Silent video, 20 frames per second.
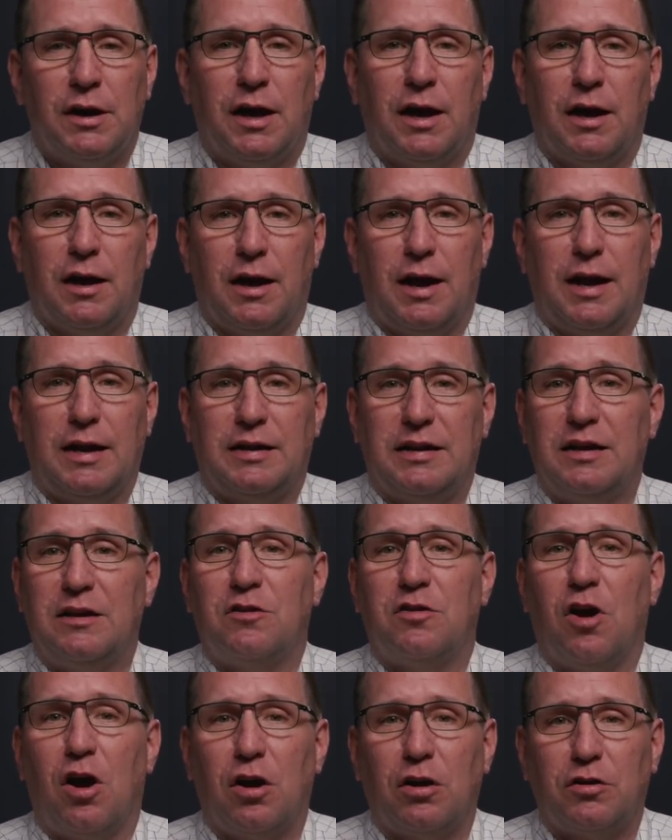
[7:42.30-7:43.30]
Uh, I did
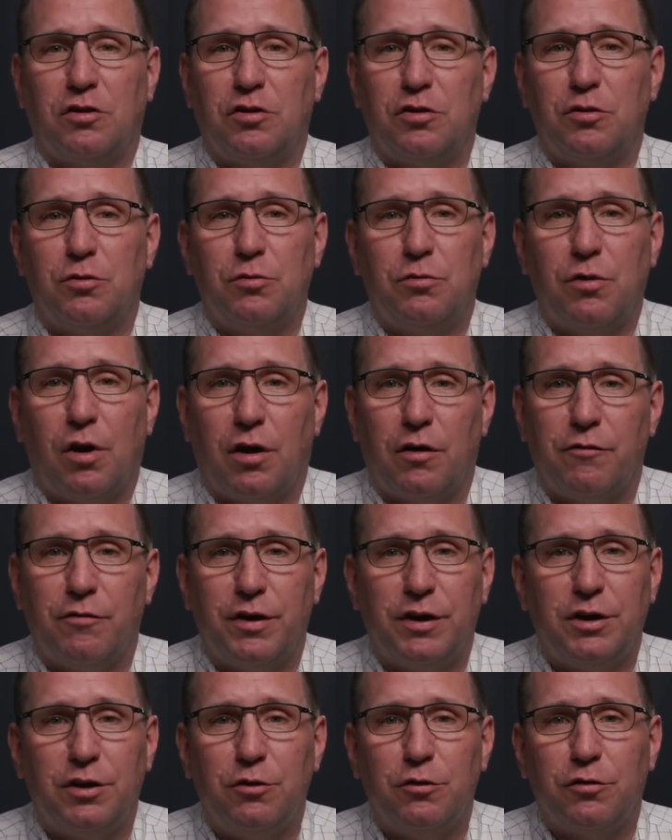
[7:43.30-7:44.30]
talk to our
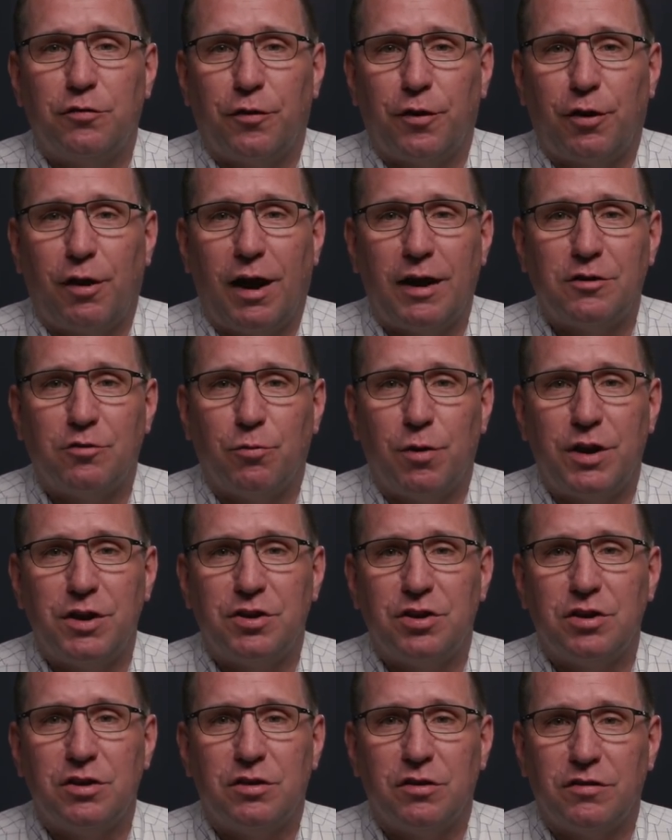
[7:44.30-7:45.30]
venues for
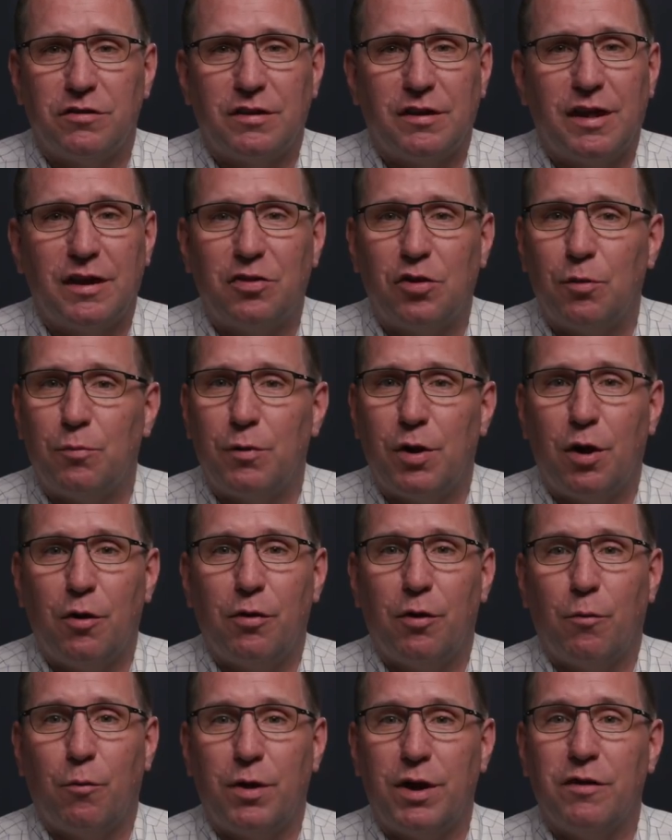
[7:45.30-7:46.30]
graduation just to let them know
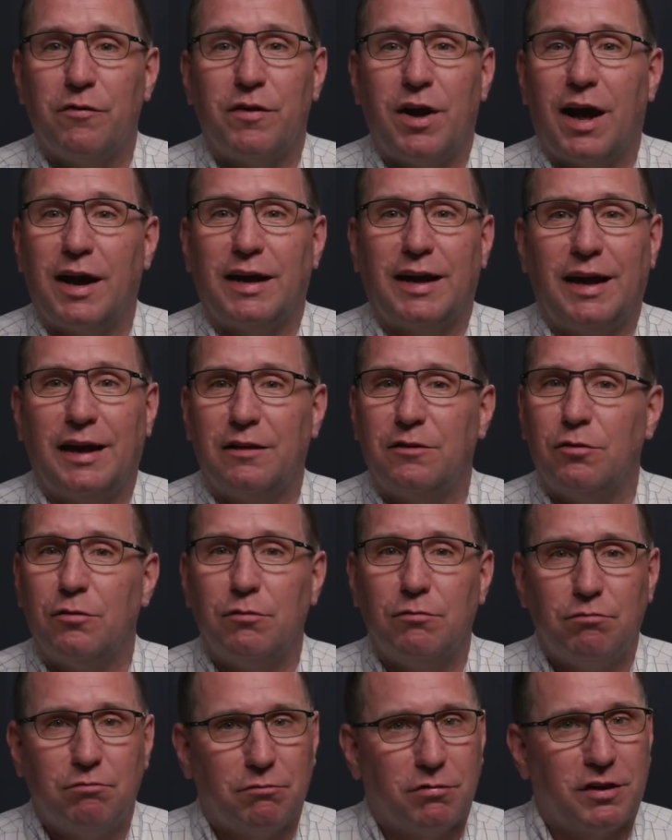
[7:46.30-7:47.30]
that we have not
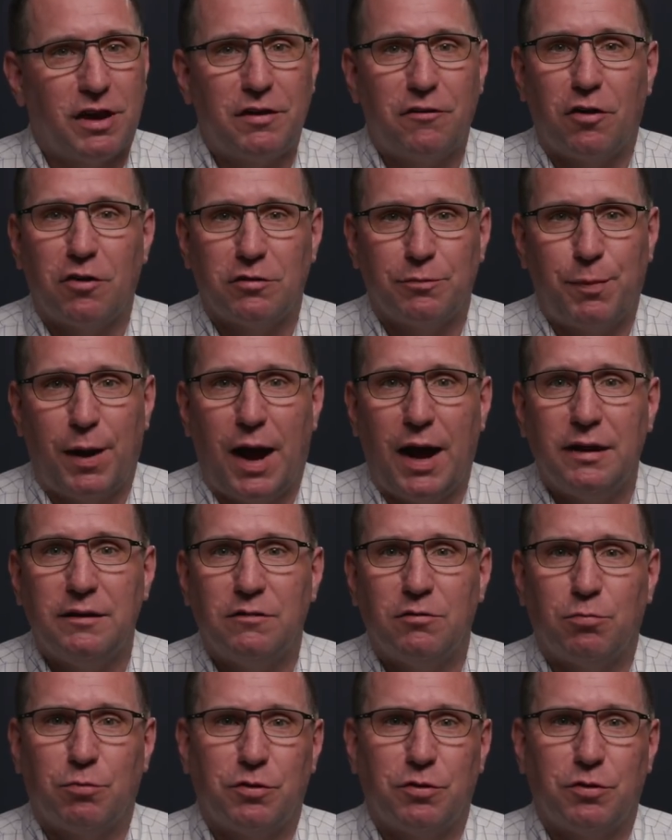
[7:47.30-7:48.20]
canceled, save our spots.